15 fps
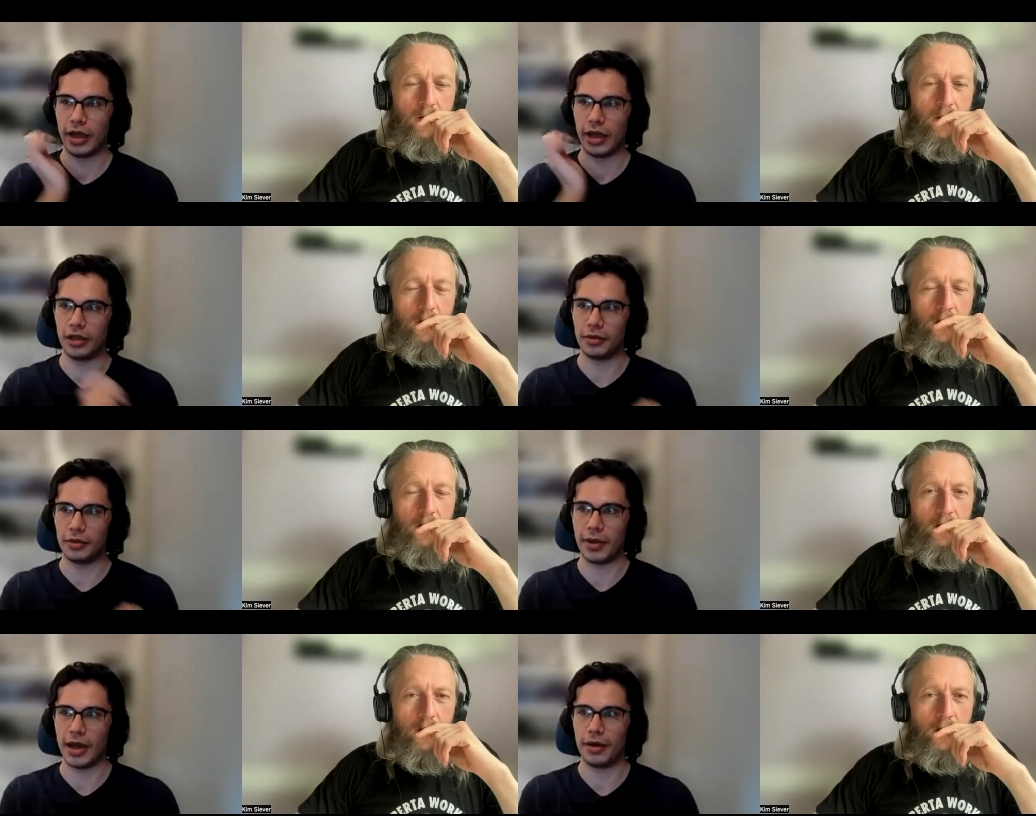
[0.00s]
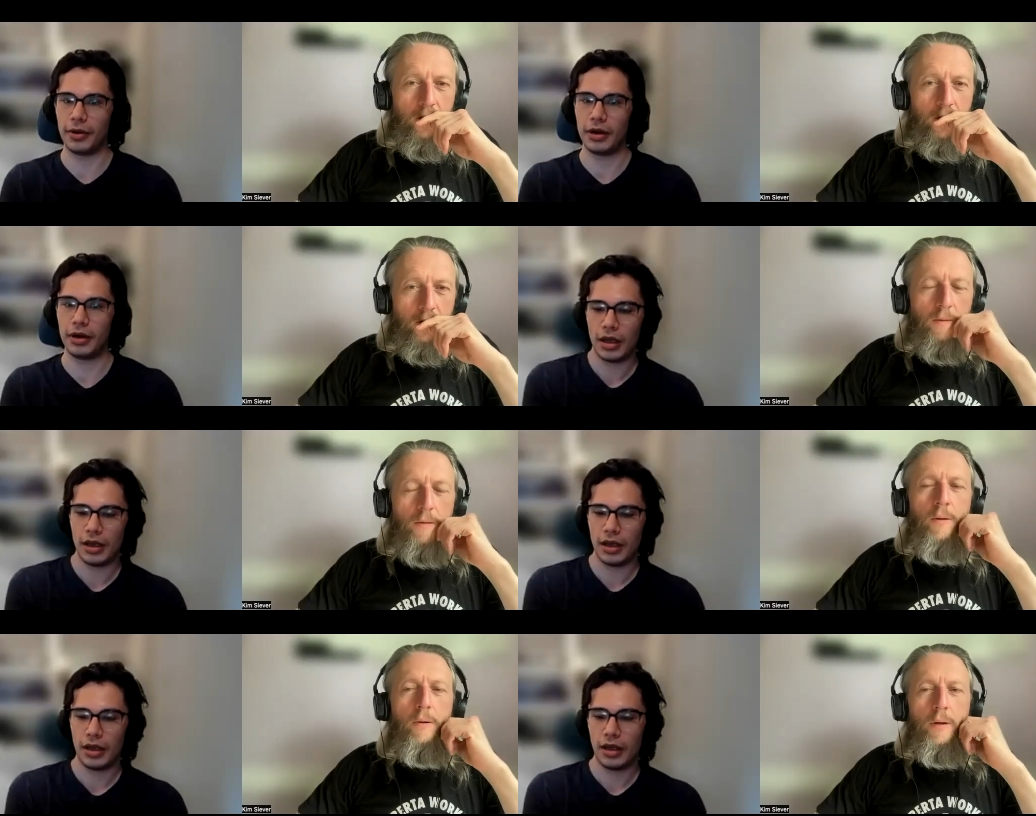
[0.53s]
Speaker 1: LA Power.
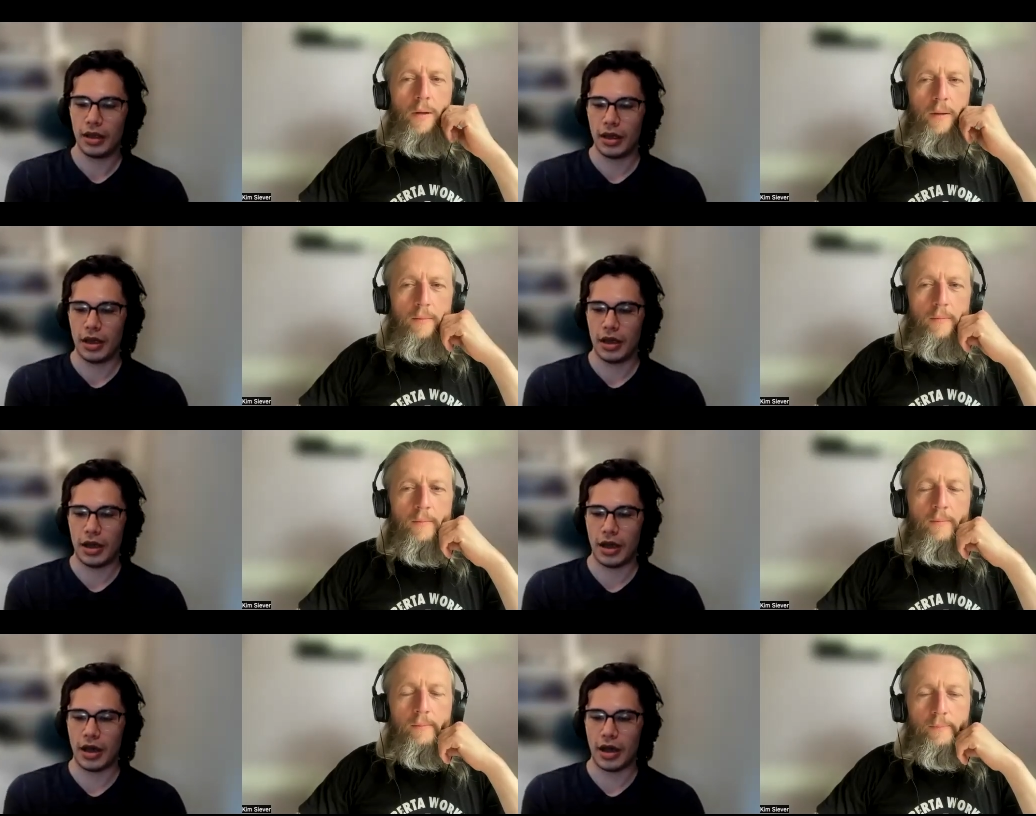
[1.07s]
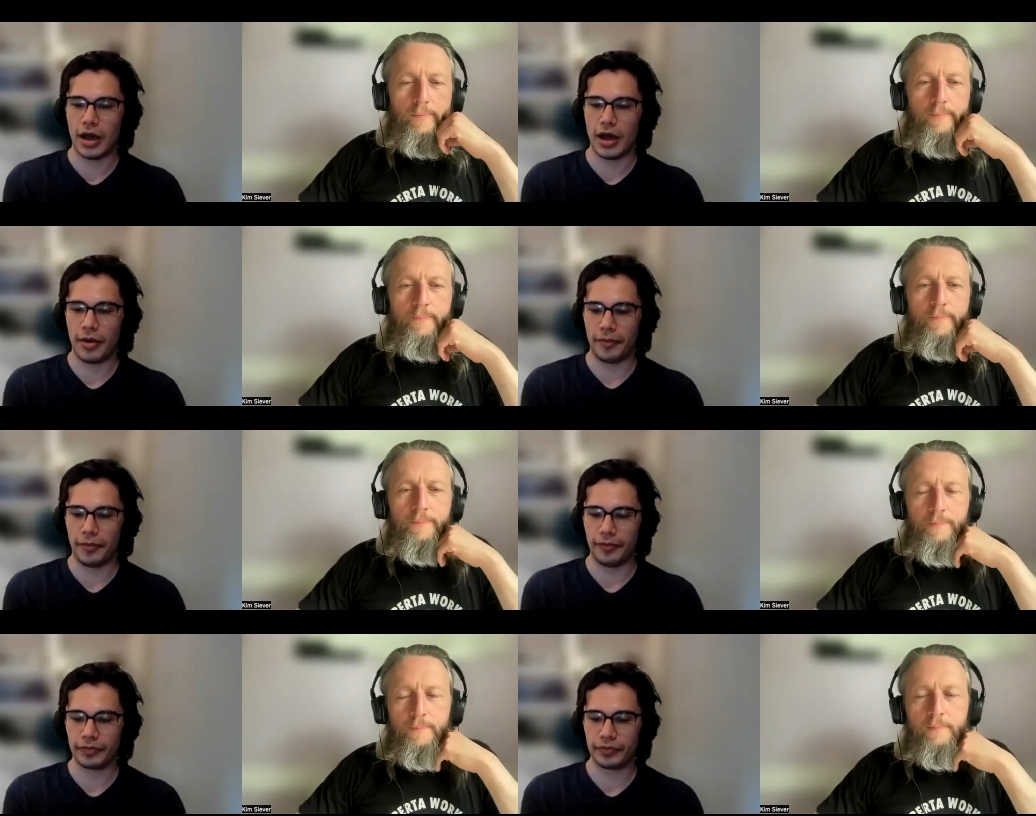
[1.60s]
Okay.
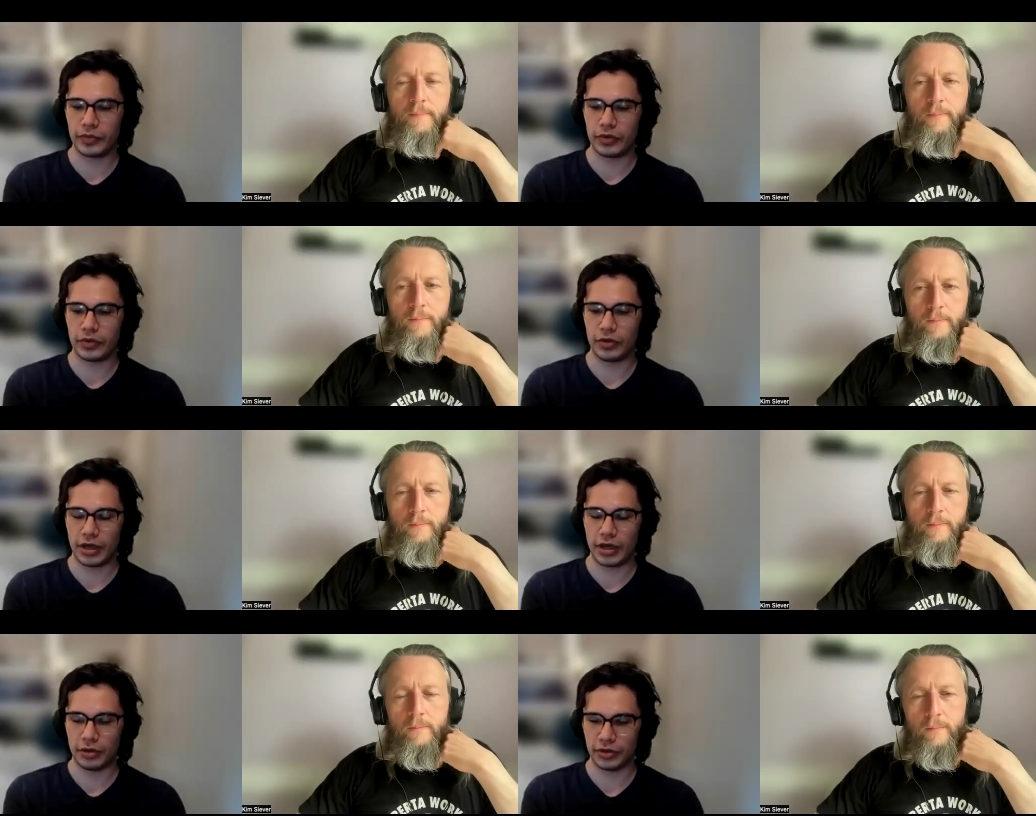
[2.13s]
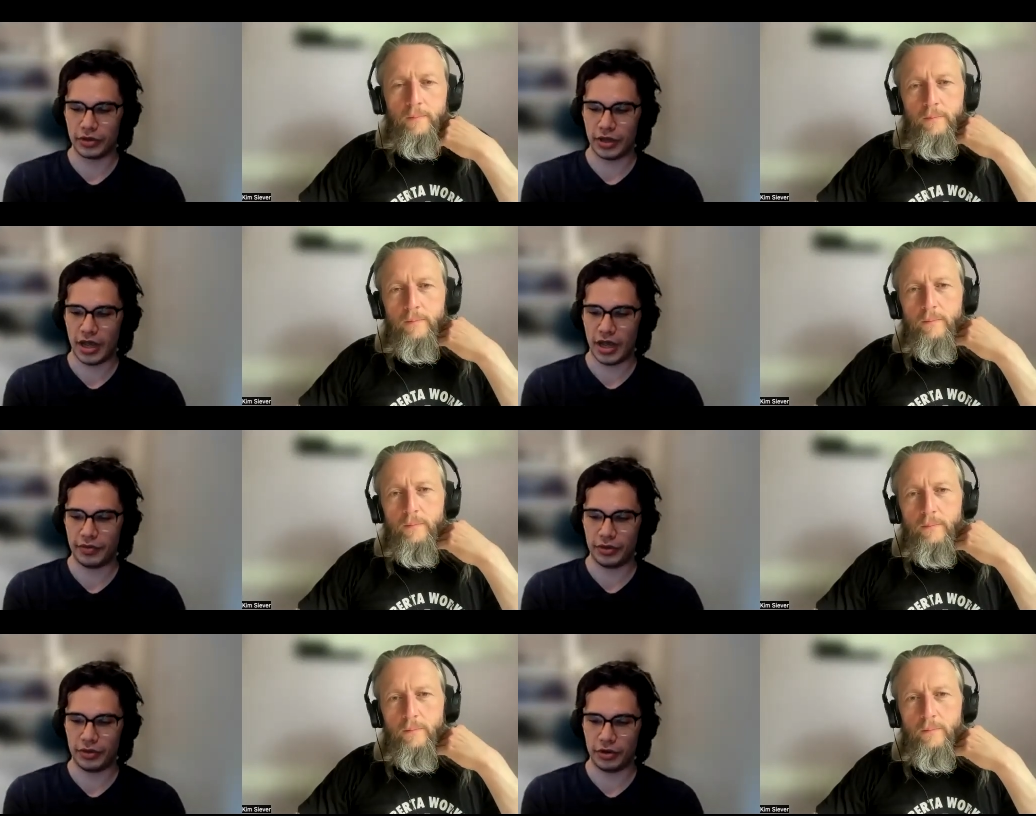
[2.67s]
Um so yeah, he was a
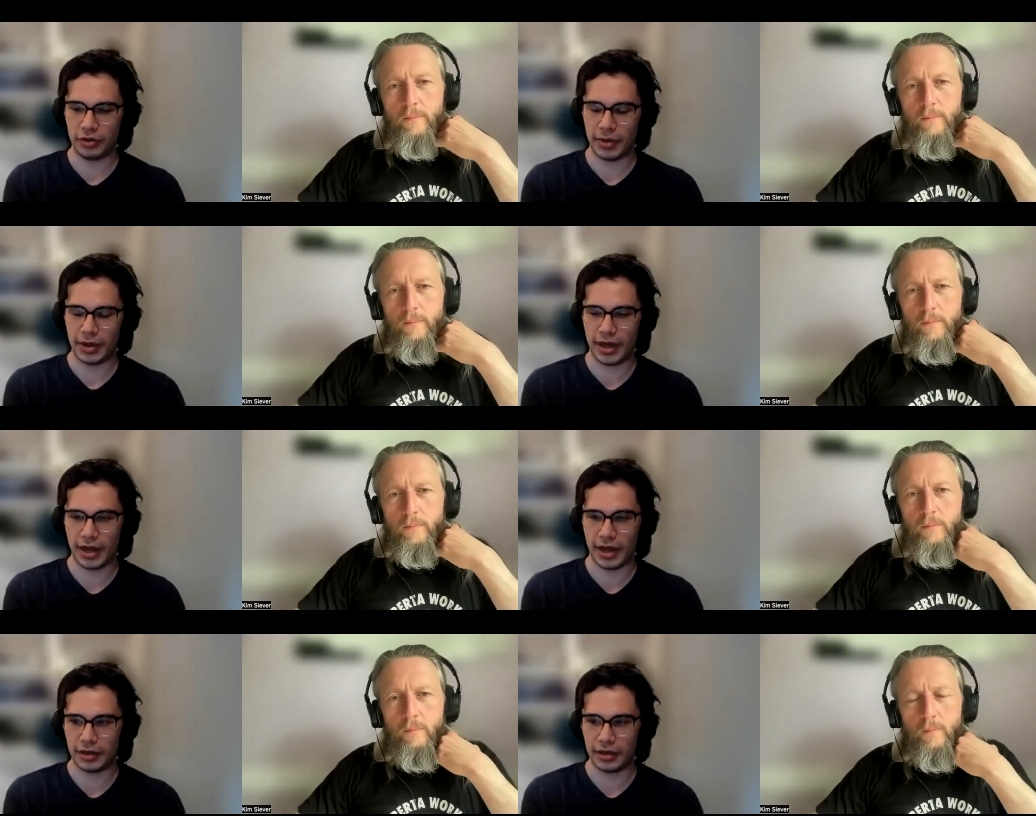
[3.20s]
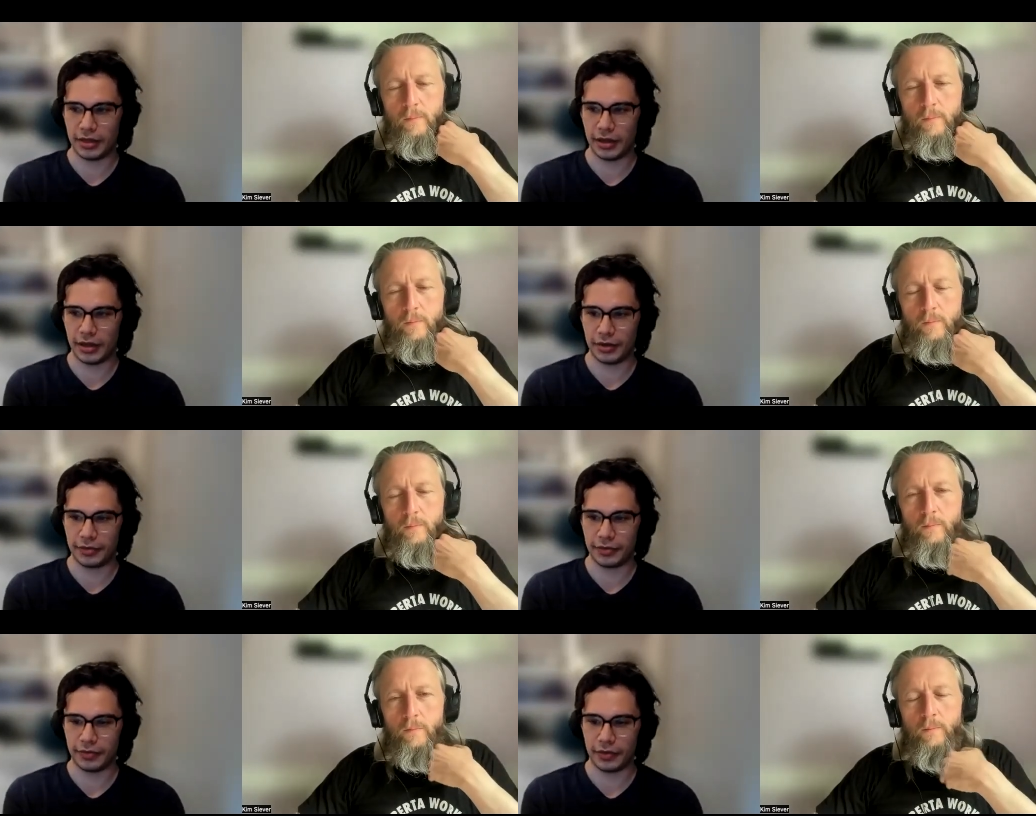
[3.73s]
heavy duty mechanic there
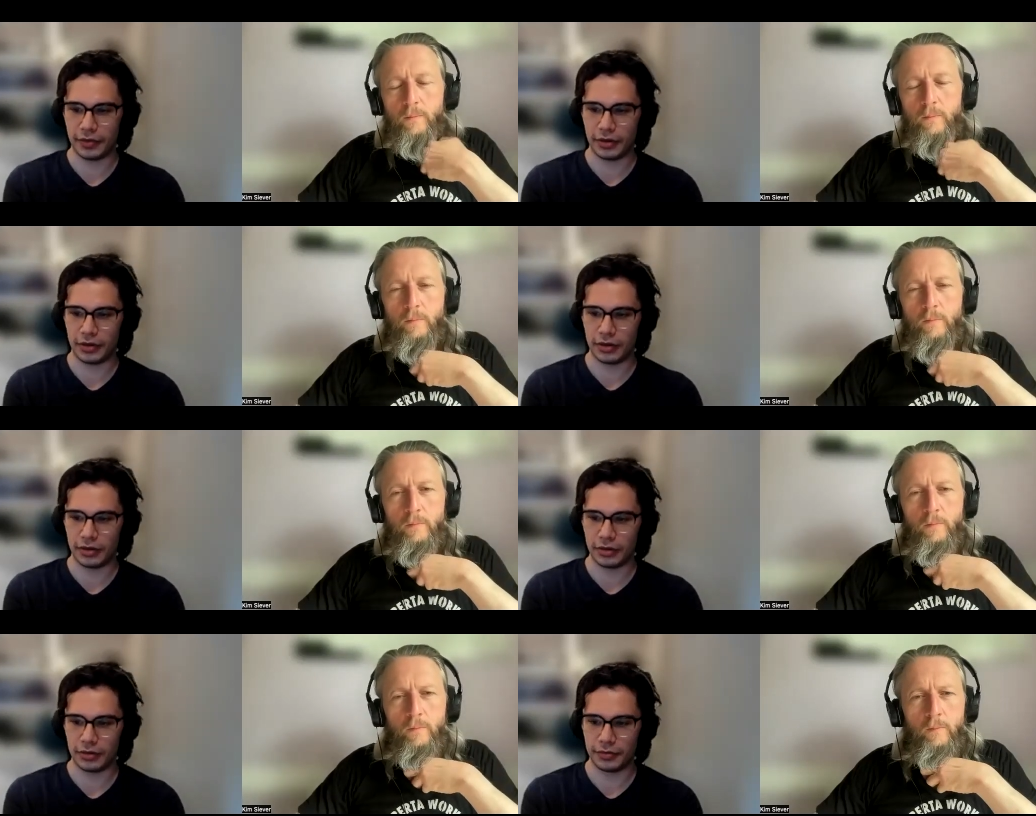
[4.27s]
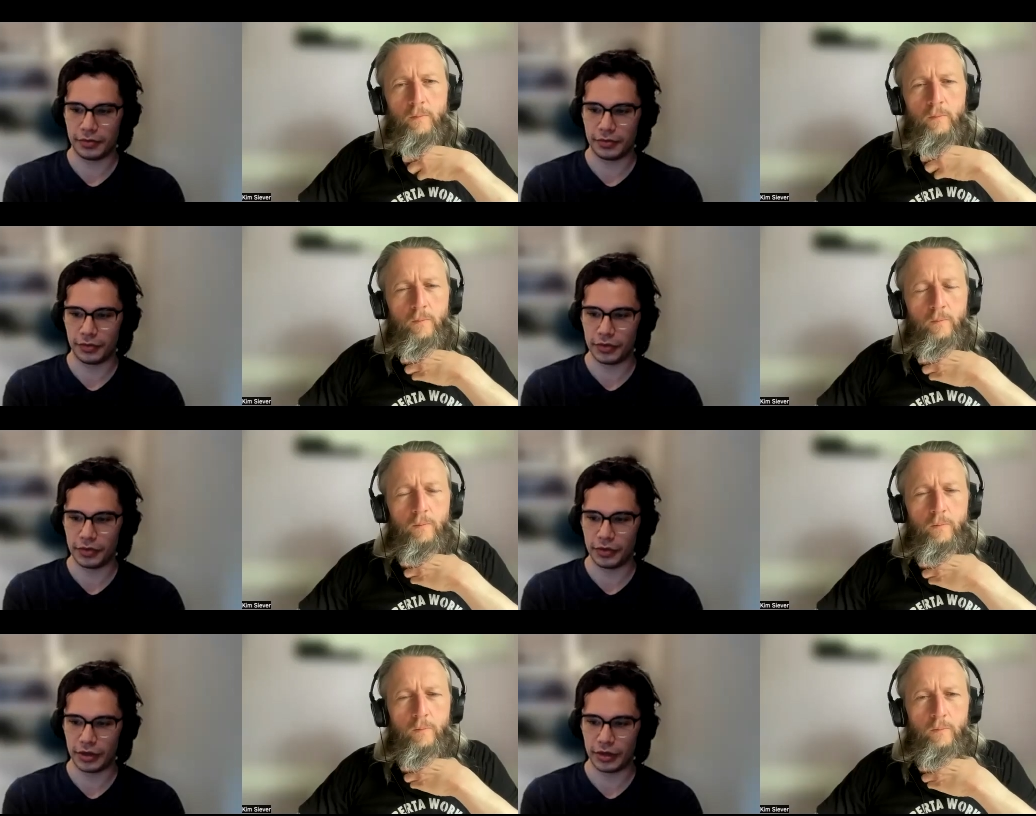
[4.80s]
for for a
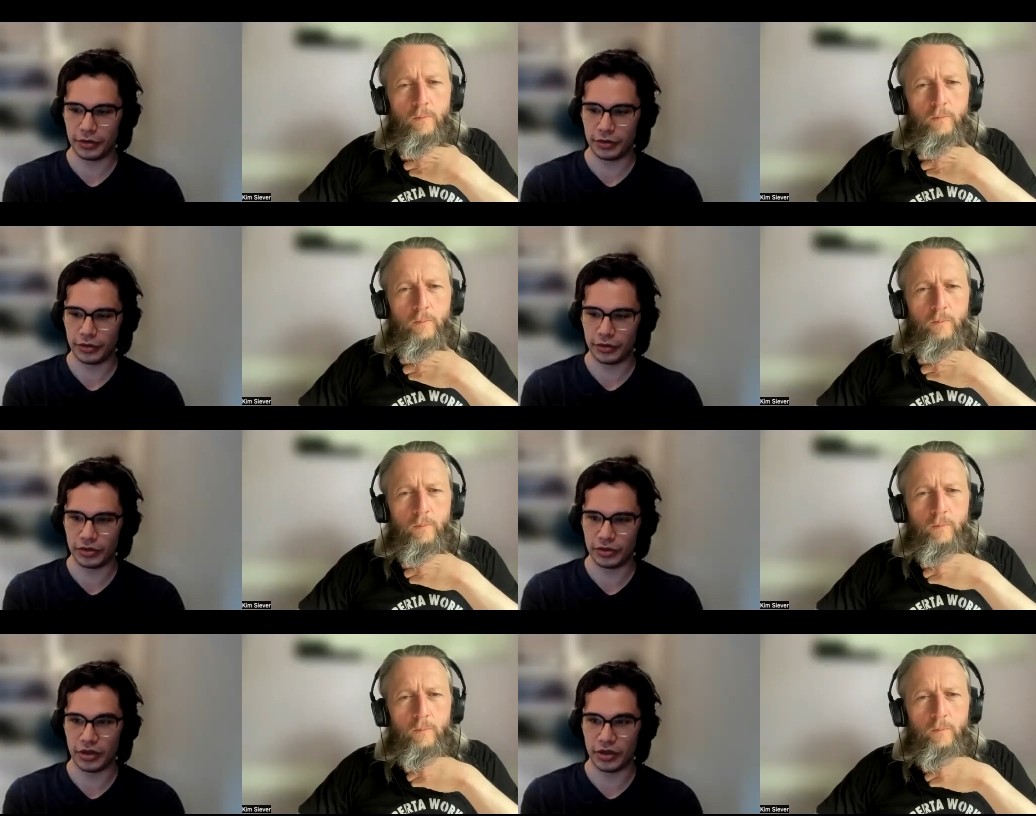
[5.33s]
few years.